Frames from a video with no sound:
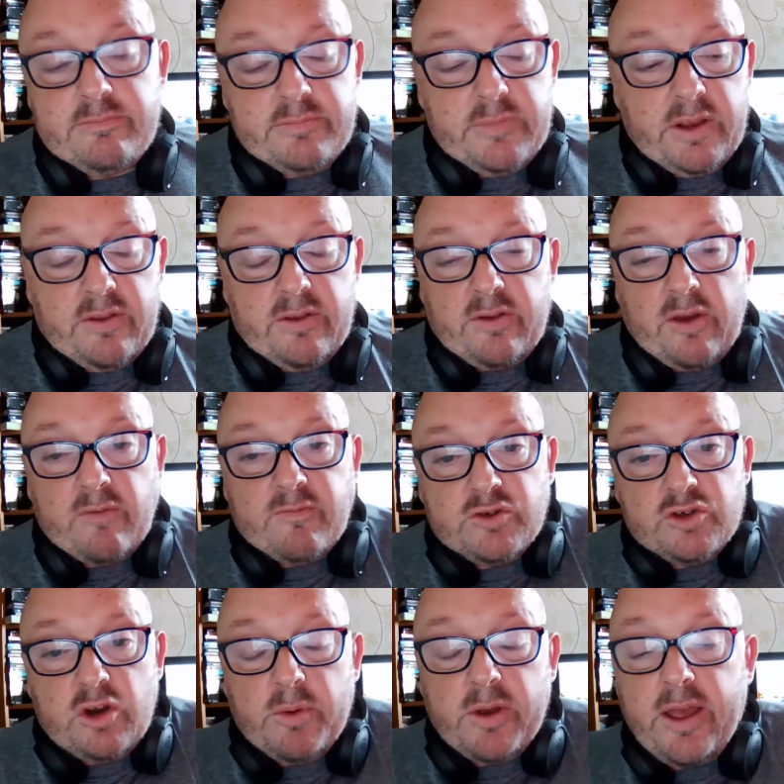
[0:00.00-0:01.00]
in the Dover
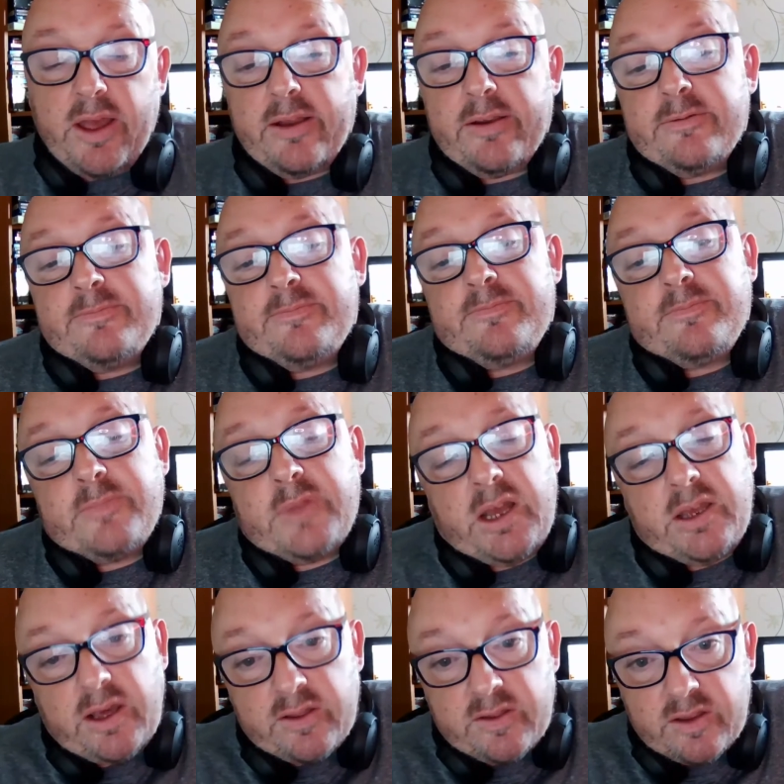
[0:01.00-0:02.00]
shop again,
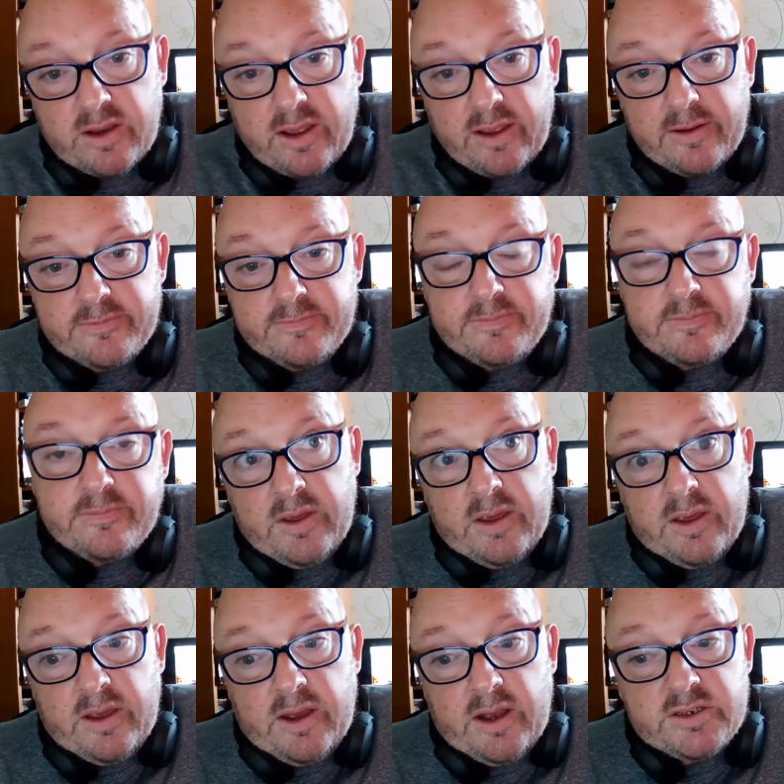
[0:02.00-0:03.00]
like yesterday.
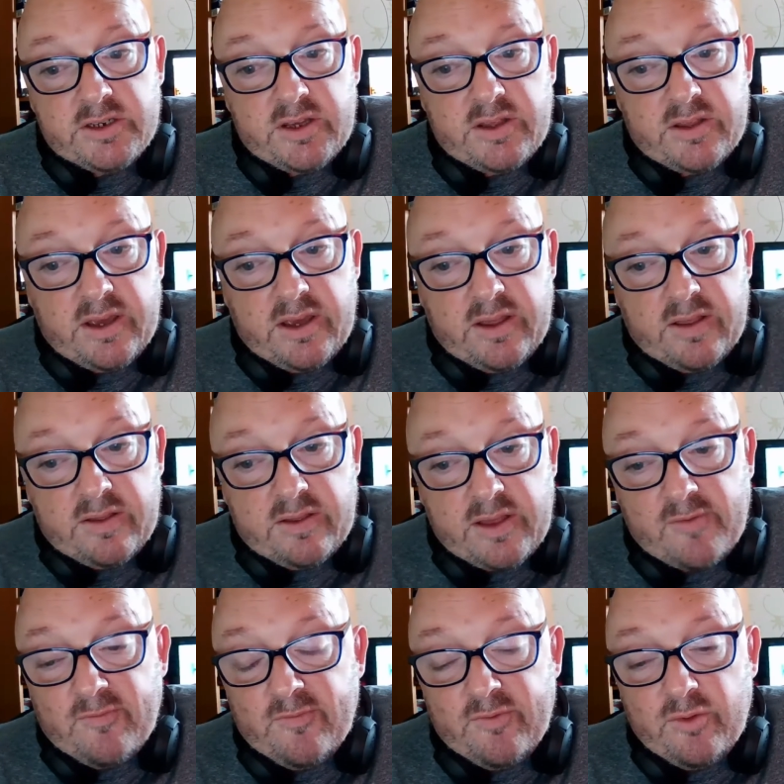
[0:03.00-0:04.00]
As you can see, it's
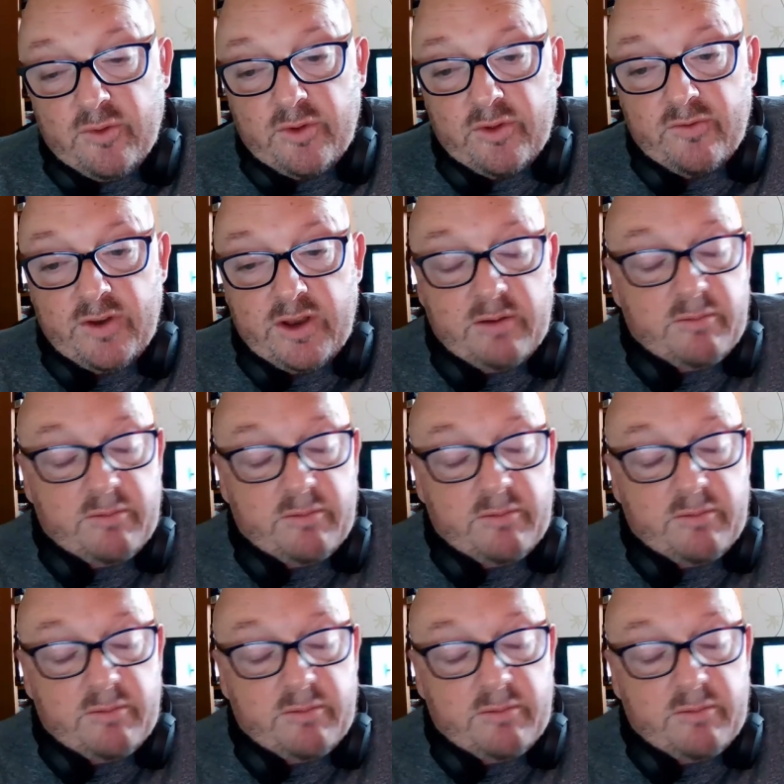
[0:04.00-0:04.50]
7:43 in the